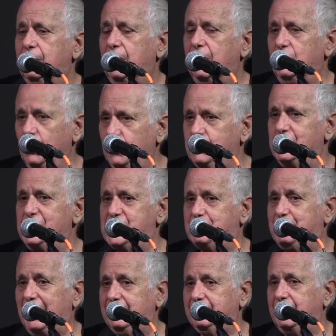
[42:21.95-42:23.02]
and not
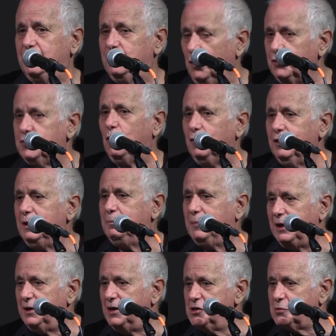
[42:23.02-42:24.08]
respected, not only
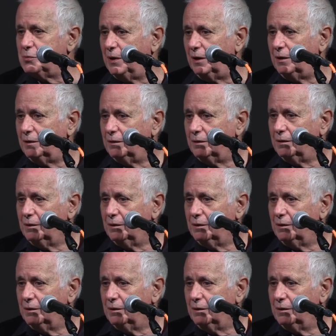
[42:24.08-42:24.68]
by Israel,